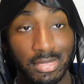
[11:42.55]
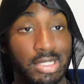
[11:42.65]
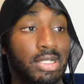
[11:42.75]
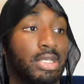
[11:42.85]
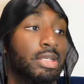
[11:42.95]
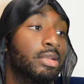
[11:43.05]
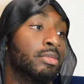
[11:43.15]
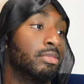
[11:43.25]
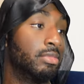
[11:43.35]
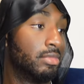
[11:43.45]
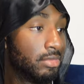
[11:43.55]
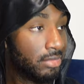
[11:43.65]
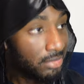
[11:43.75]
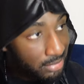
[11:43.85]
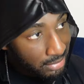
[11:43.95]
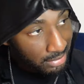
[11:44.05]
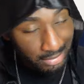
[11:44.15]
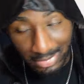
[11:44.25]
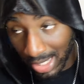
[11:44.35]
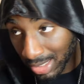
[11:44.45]
looking
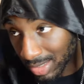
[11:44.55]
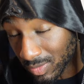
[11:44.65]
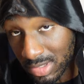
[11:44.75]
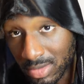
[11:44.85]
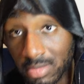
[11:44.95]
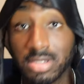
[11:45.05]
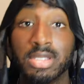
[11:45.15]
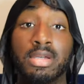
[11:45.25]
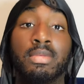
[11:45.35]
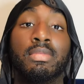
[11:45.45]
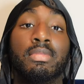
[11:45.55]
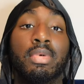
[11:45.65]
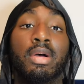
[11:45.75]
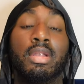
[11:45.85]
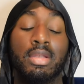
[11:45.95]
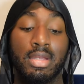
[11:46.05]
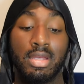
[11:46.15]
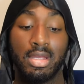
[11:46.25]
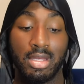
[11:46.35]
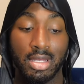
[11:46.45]
like he was on something, but
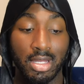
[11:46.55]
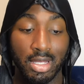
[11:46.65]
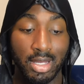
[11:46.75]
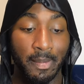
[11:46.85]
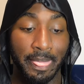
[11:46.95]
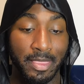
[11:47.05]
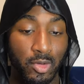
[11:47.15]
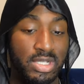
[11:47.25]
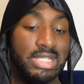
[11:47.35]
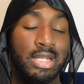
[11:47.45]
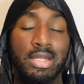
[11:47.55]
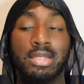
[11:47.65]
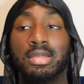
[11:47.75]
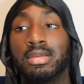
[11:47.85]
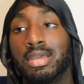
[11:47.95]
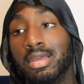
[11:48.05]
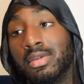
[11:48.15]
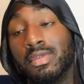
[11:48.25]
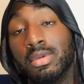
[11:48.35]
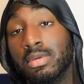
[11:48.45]
towards the end of the
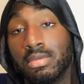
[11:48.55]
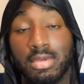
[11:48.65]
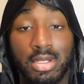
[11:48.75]
interview,